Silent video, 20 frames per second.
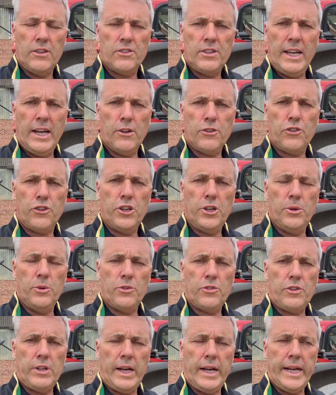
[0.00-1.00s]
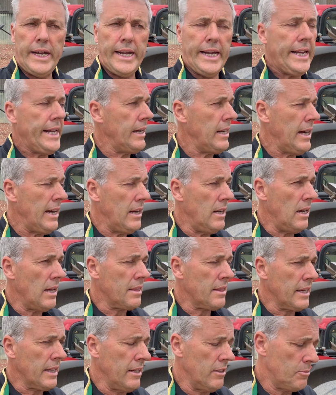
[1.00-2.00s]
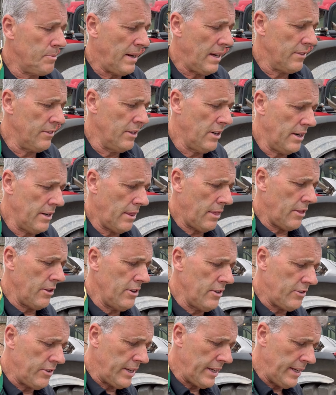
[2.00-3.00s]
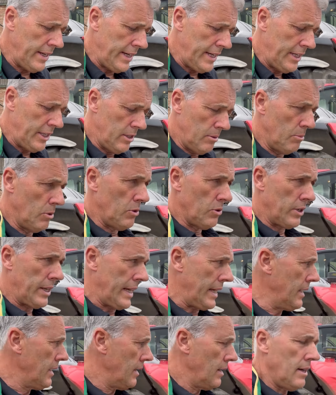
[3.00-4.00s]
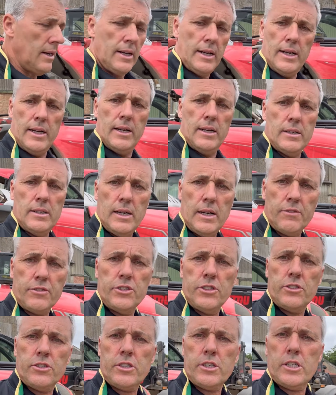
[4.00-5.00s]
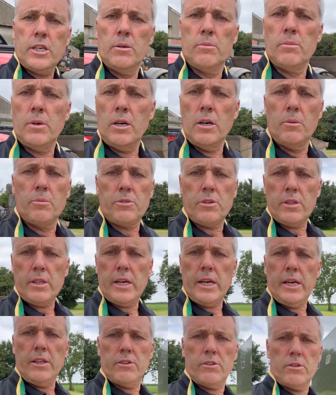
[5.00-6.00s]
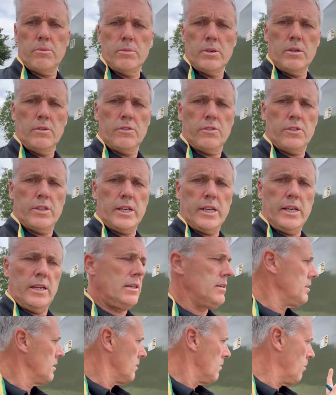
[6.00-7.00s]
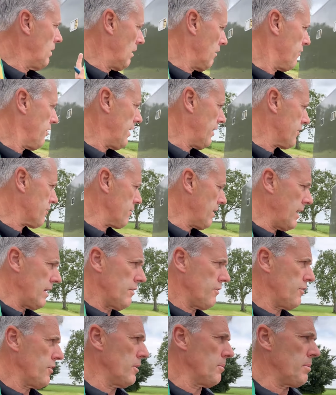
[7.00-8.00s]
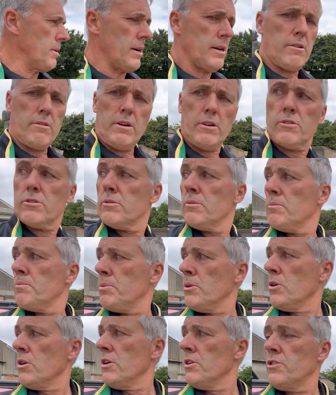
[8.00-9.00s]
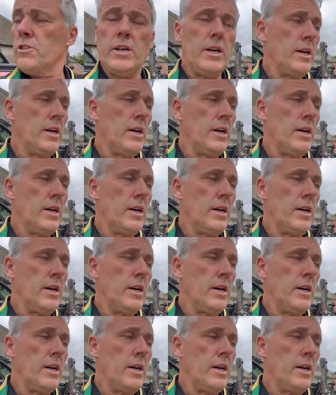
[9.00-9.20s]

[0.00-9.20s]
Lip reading: now Tuesday, I think it's about 9:30 in the morning, and I've just come up to the heath to move the welfare trailer for the blackgrass pullers.